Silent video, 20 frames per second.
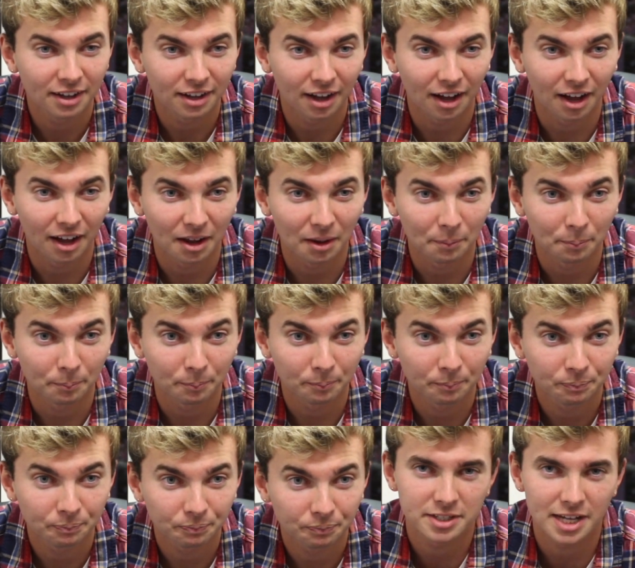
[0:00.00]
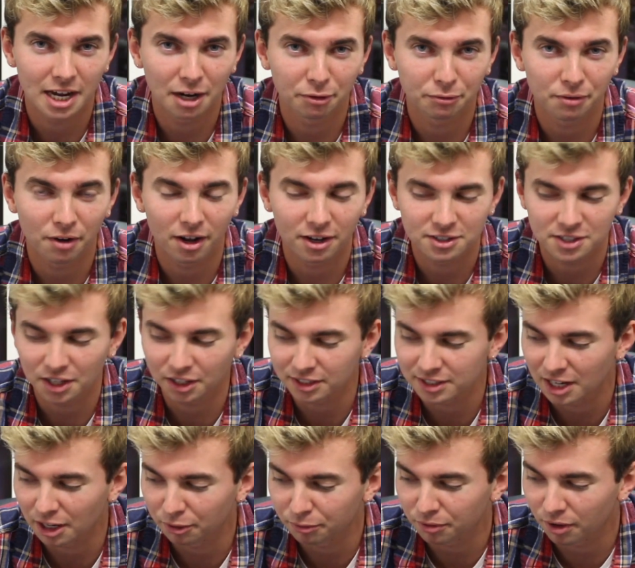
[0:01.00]
Tanner Fox, I
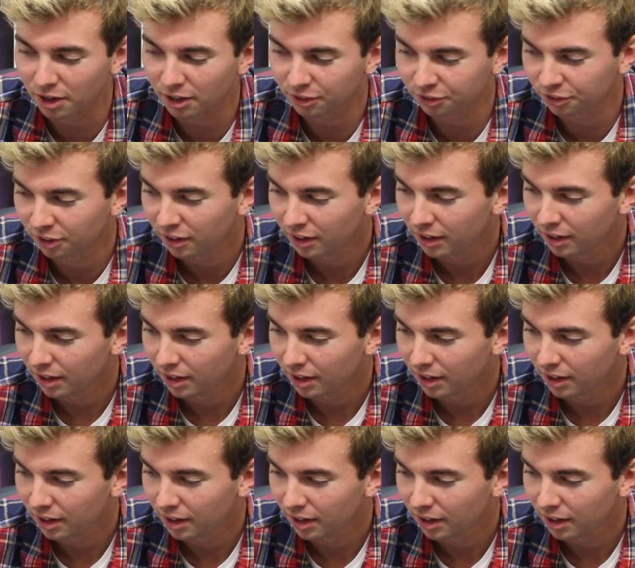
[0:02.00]
like Tanner Fox.